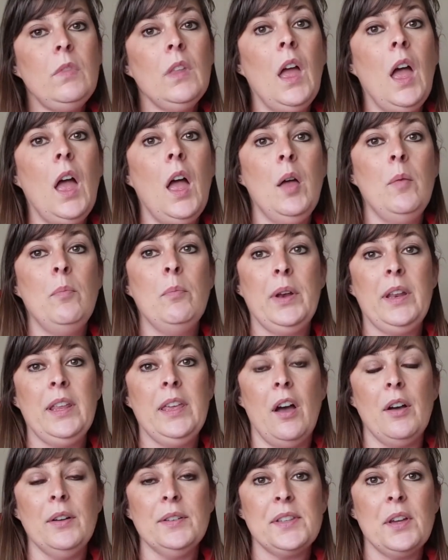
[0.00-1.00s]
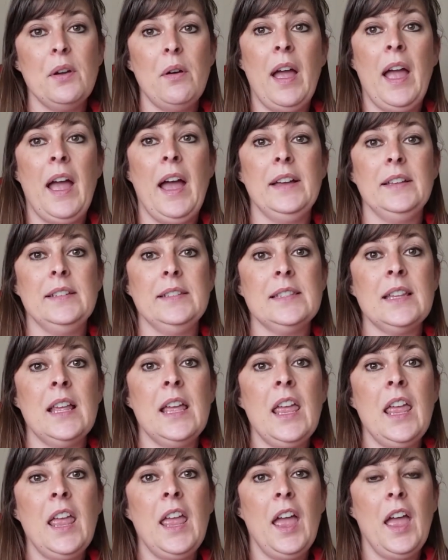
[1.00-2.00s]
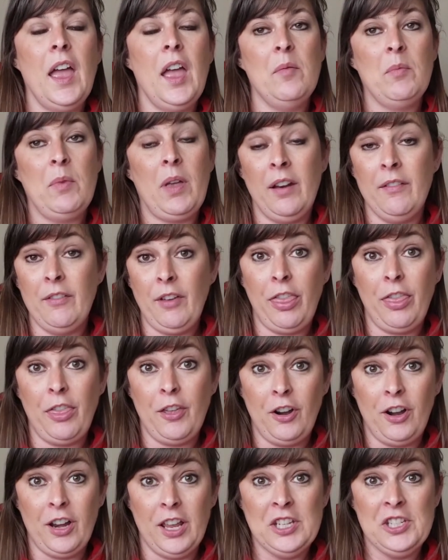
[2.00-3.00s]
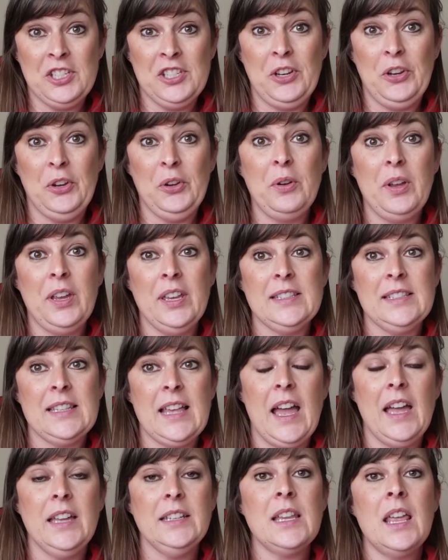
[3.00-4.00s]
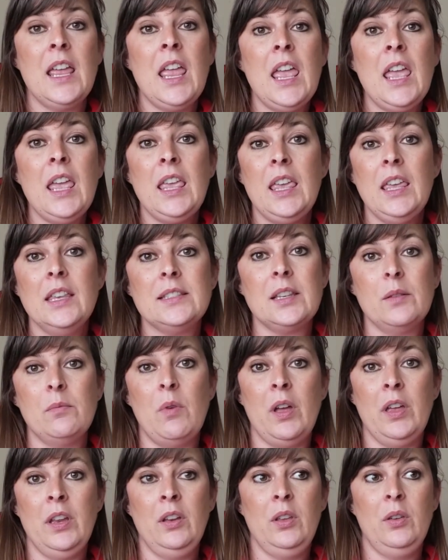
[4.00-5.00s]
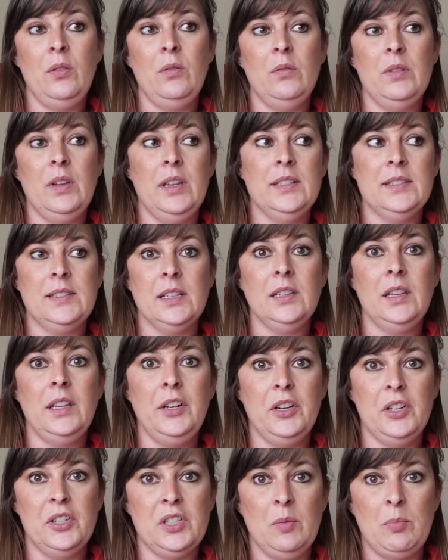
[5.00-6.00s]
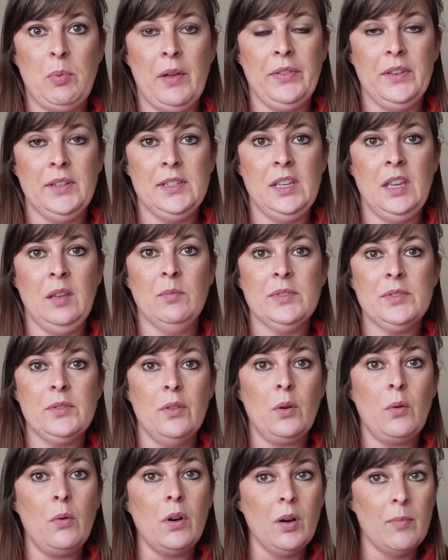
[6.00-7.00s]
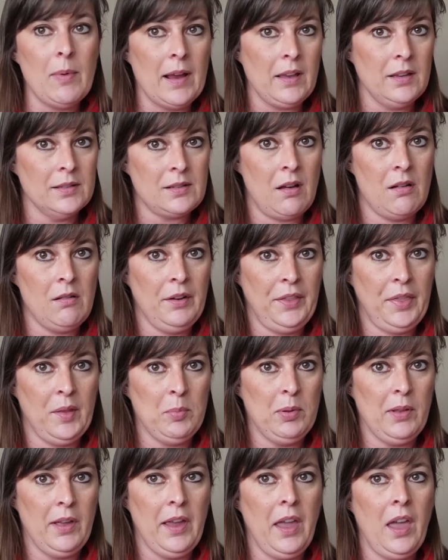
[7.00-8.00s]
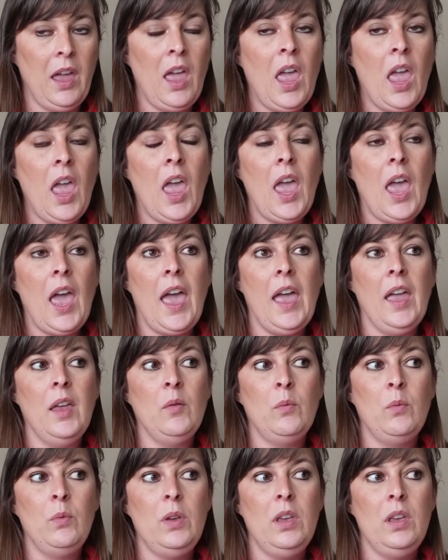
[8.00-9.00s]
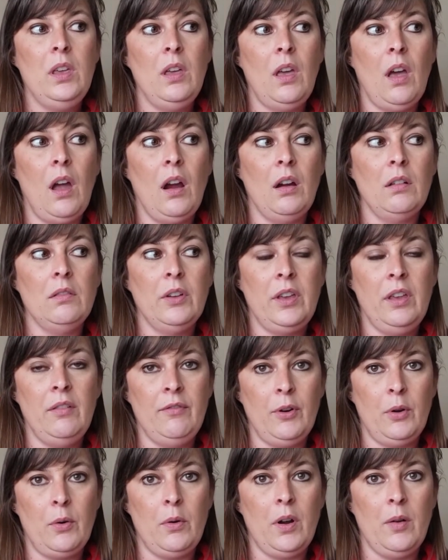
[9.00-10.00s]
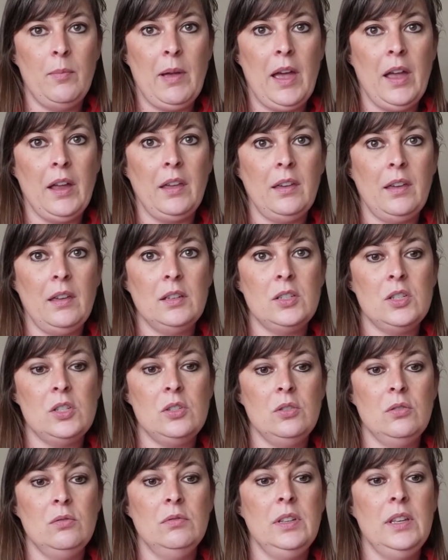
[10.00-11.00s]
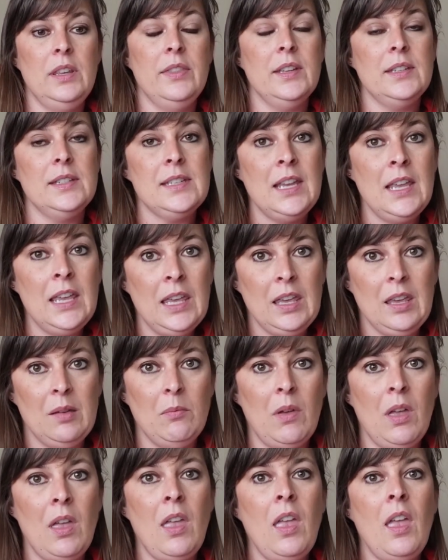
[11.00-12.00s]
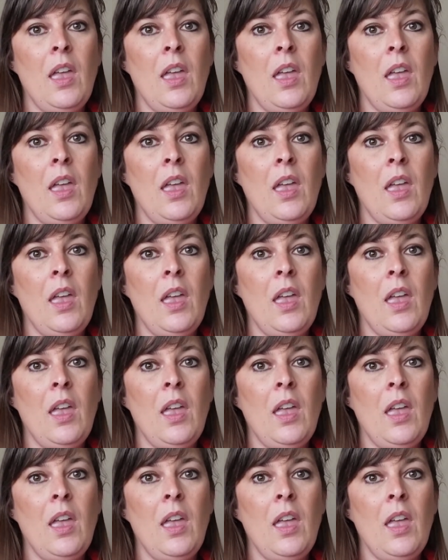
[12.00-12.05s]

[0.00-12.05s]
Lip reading: But he also has kind of a third issue, is that he's the one who is the leadership on the team. So the quarterback is calling the play, and we are looking for quarterback to lead the team.